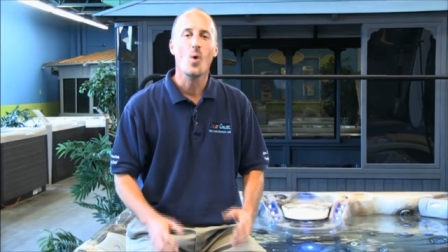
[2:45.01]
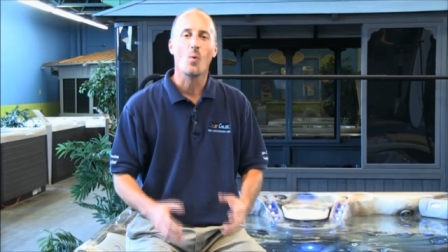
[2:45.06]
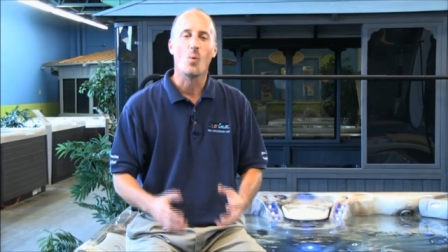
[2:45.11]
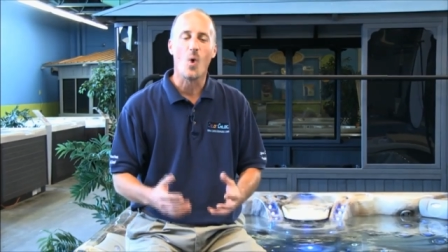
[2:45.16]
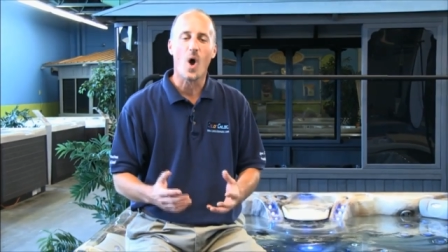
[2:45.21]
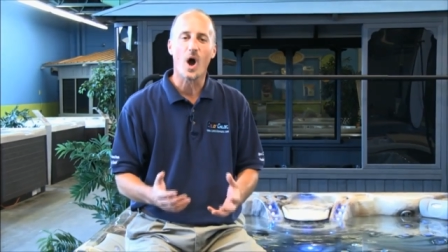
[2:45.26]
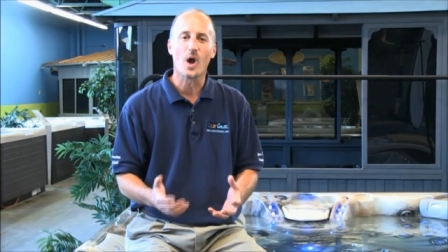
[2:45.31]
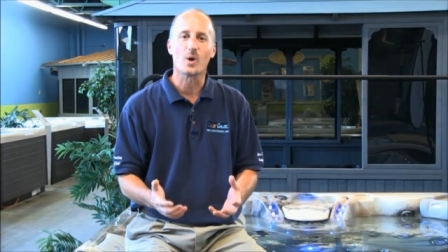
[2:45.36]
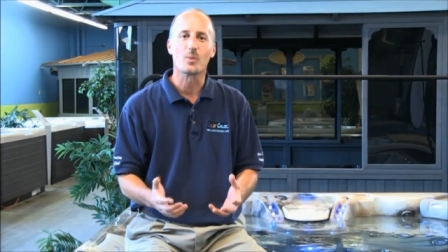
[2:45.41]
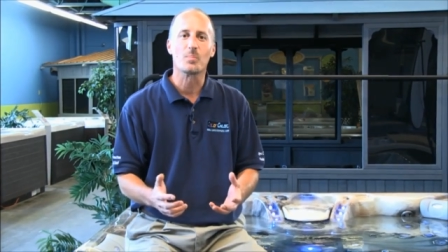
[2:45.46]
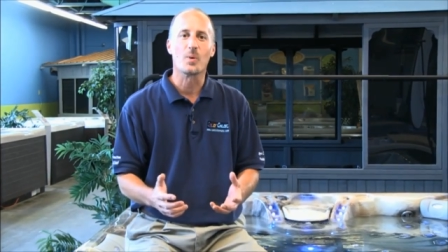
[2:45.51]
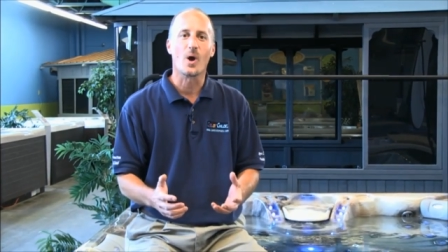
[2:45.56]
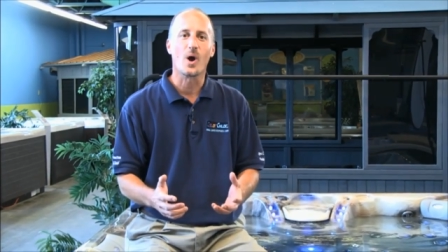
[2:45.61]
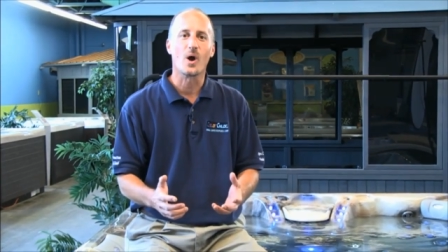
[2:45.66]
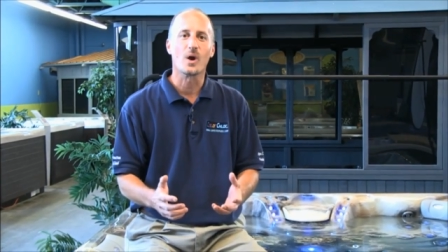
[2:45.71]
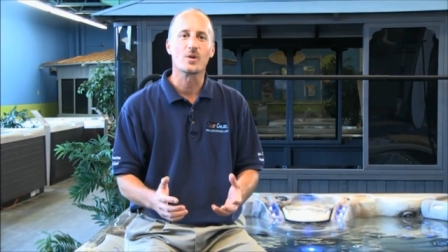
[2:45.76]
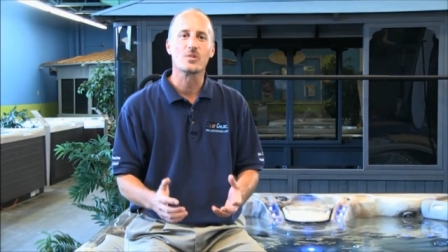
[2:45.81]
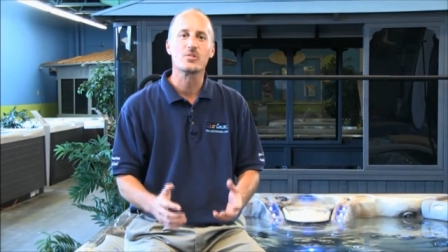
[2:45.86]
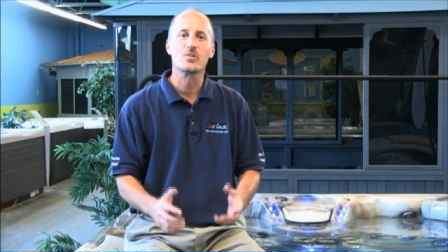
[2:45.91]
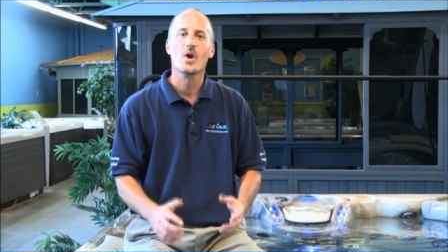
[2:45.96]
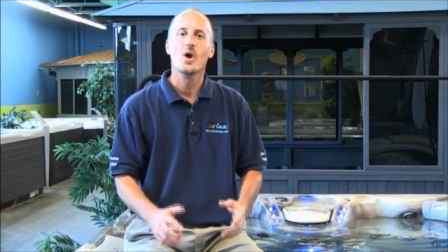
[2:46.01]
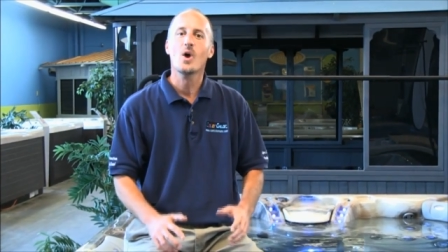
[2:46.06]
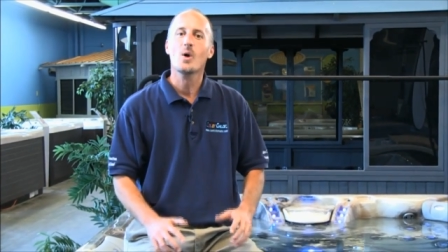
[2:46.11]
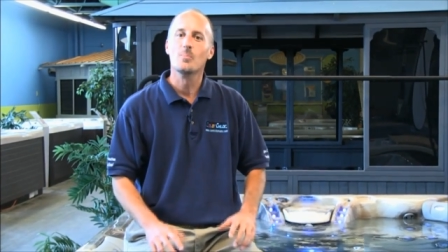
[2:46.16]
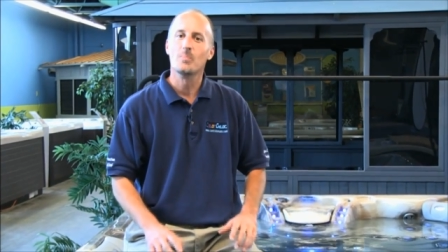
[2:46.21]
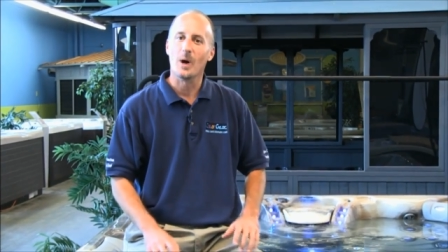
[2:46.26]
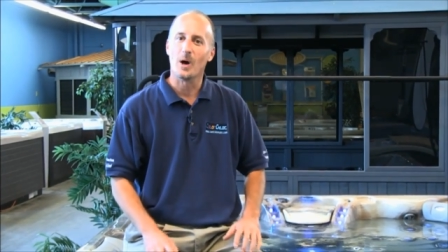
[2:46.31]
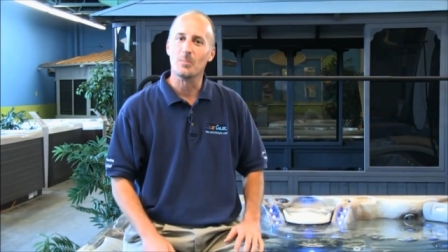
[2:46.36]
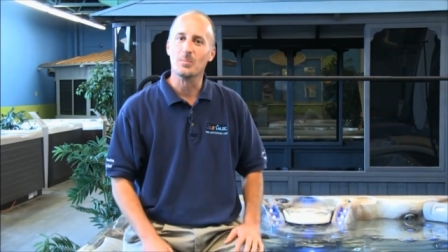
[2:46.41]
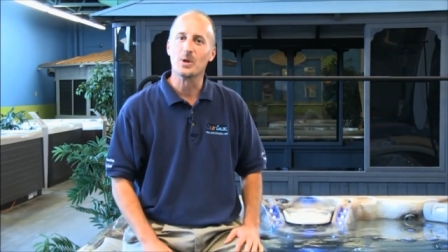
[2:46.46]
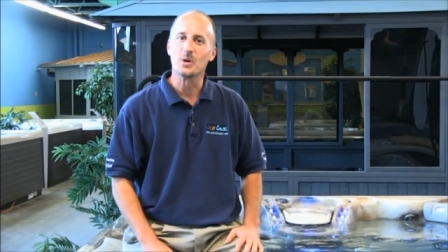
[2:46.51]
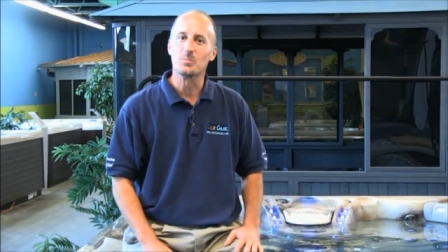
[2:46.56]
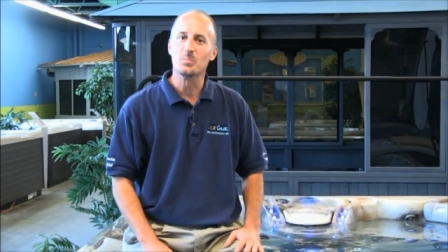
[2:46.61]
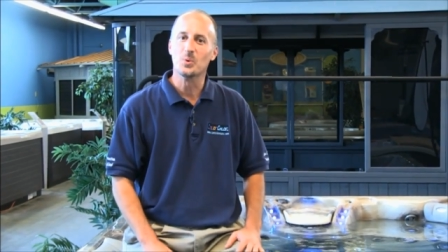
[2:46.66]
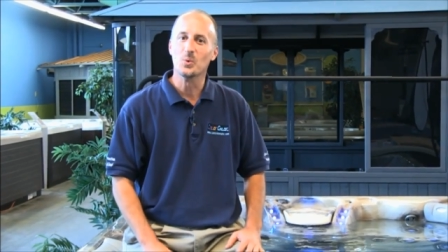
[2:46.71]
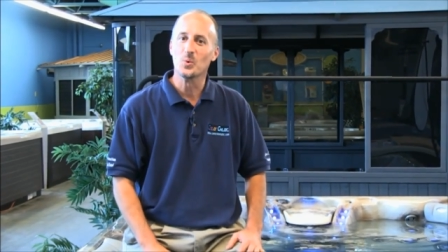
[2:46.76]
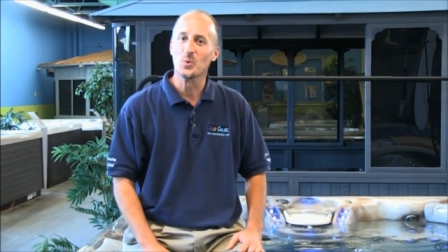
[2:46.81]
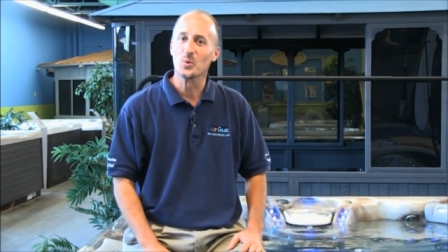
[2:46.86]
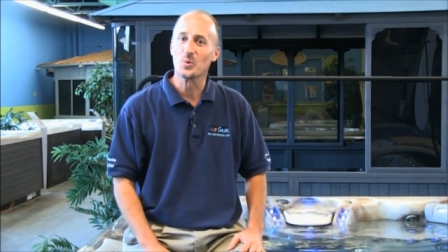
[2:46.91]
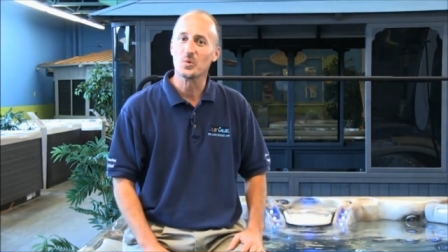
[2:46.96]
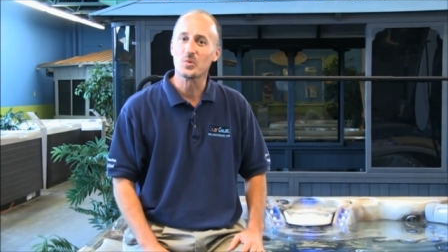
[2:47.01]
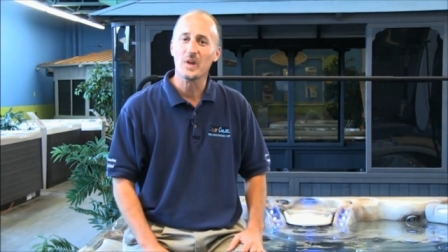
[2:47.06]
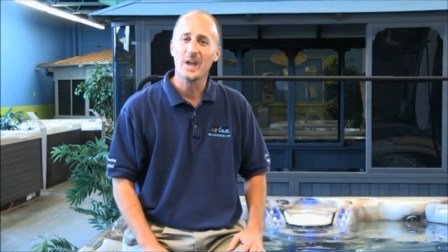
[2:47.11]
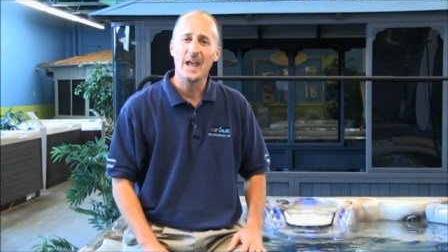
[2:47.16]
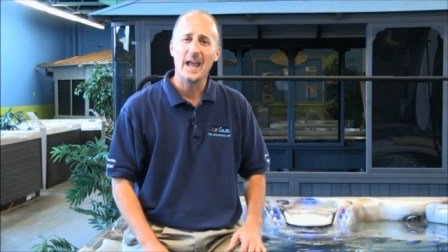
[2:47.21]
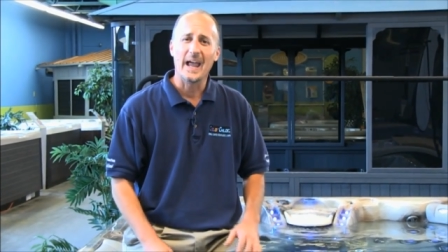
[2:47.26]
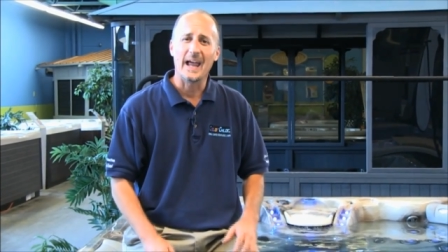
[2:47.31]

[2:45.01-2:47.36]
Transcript: water parks, public pools,